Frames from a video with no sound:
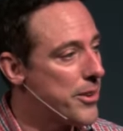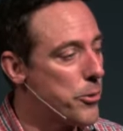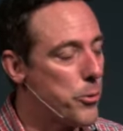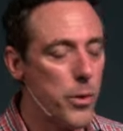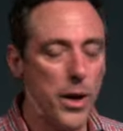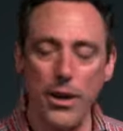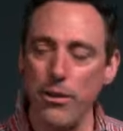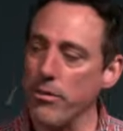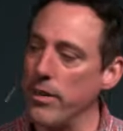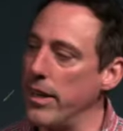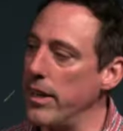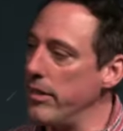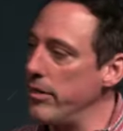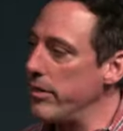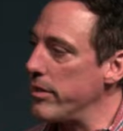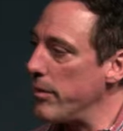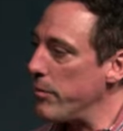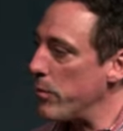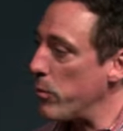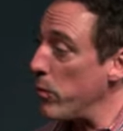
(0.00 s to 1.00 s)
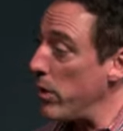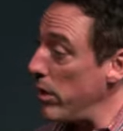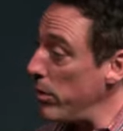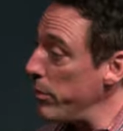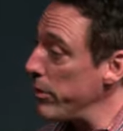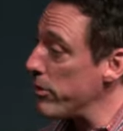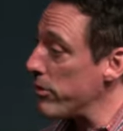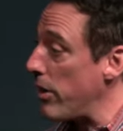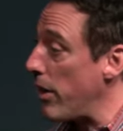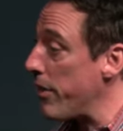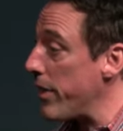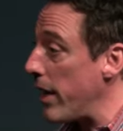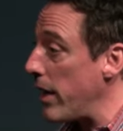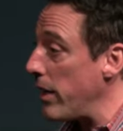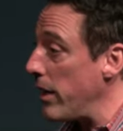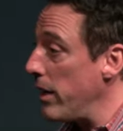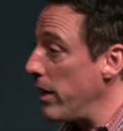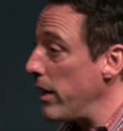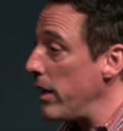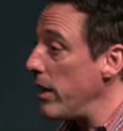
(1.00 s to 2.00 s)
Why raise him? Well, we saw
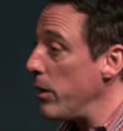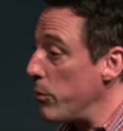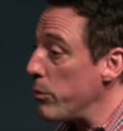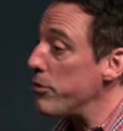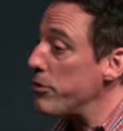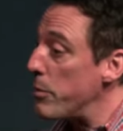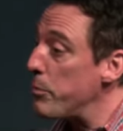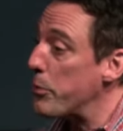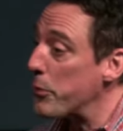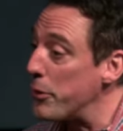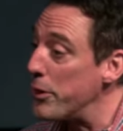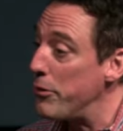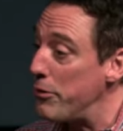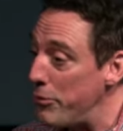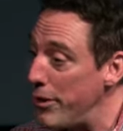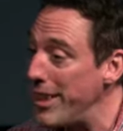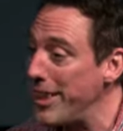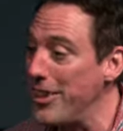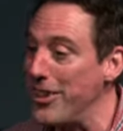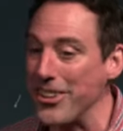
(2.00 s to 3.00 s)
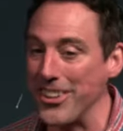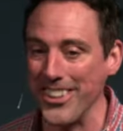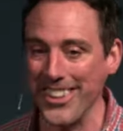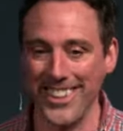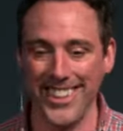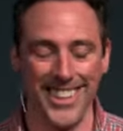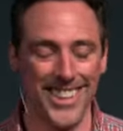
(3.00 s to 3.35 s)
that it was a prefigure